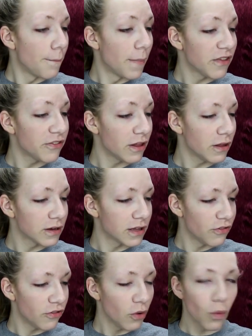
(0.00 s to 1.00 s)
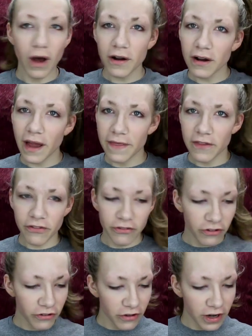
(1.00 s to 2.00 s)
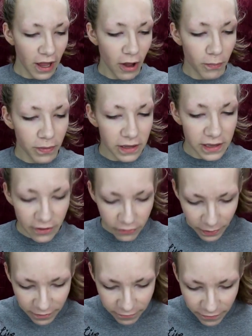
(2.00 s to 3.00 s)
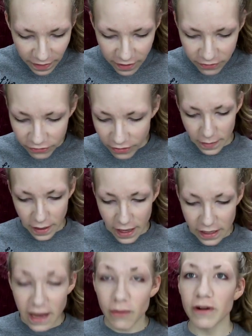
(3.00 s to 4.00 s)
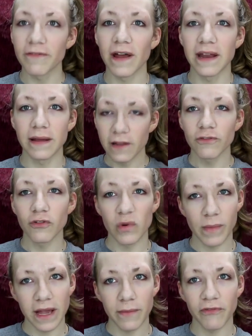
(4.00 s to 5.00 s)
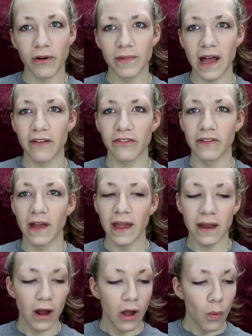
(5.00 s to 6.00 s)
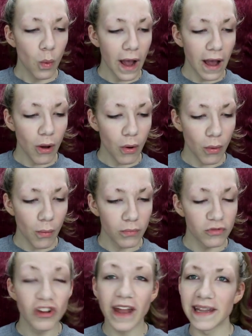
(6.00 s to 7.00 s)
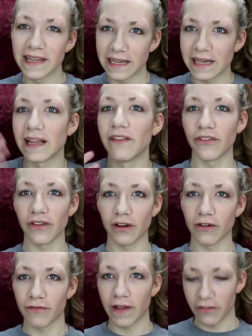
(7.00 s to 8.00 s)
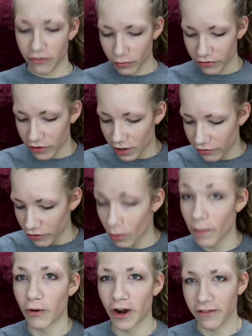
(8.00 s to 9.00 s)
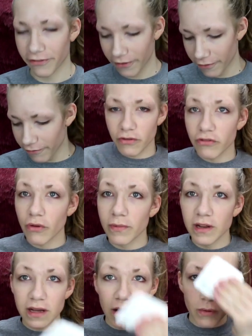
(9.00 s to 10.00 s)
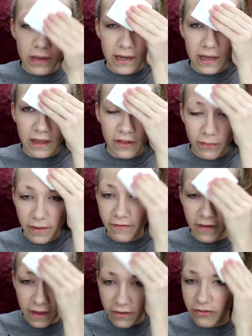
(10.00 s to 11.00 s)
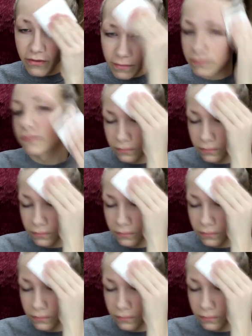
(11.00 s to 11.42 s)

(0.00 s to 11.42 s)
Micellar Cleansing Water, and this is just gonna help cleanse my face and get rid of any leftover makeup from last night while gently cleansing your face so it's not so abrasive. So I'm gonna go in and cleanse my face.